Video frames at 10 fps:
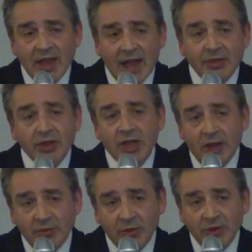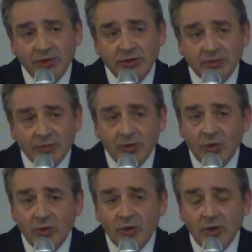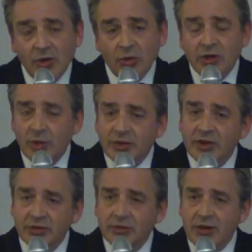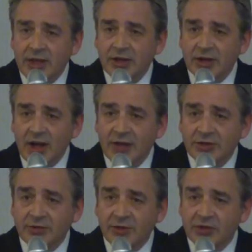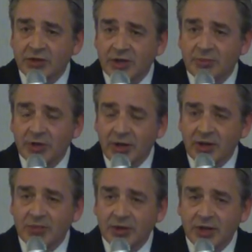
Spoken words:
And the government, although it doesn't recognise officially polygamy,